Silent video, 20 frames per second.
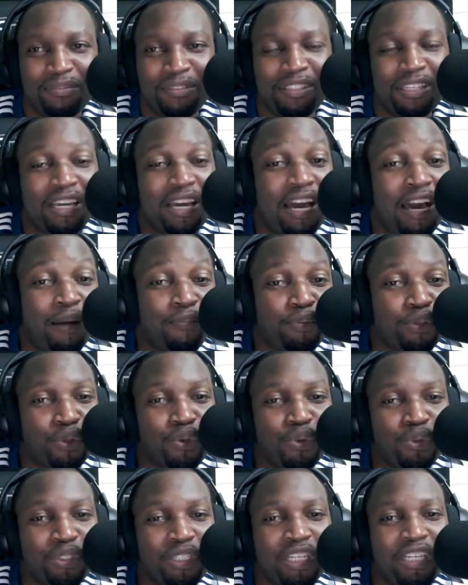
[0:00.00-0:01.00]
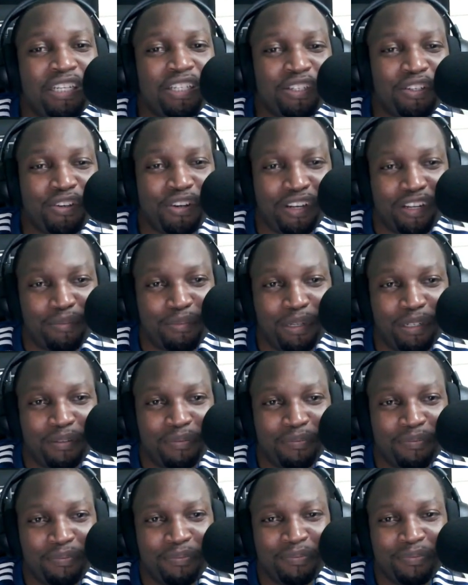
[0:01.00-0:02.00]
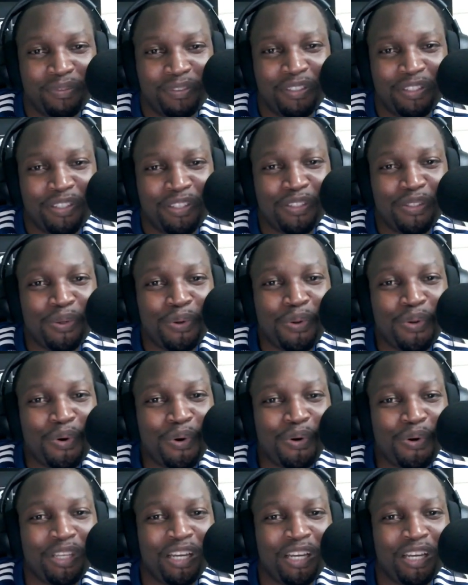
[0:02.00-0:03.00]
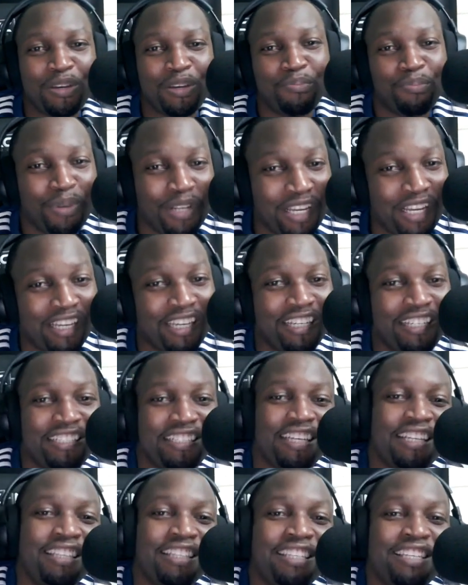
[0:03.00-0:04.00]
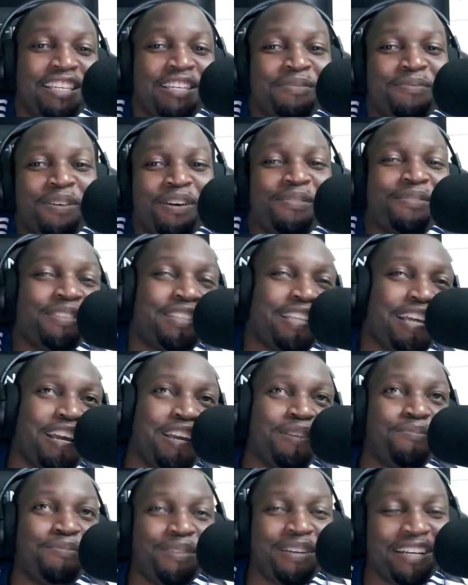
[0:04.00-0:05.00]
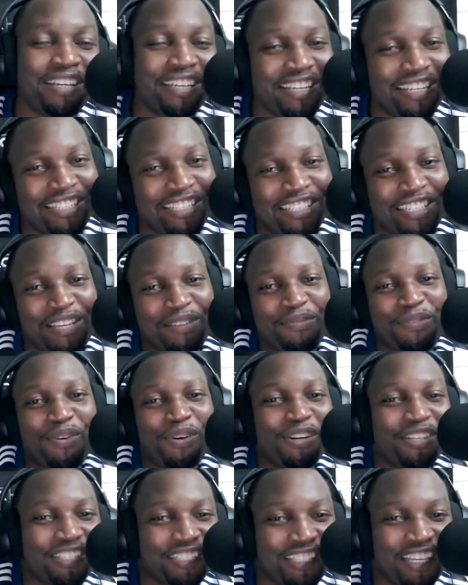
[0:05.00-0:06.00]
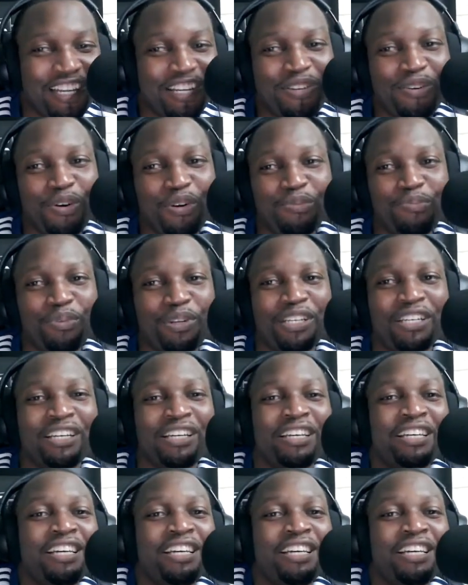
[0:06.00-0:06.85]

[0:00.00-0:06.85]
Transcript: Absolutely incredible. To know that you play against a team, every time you play against them, you are the standout player.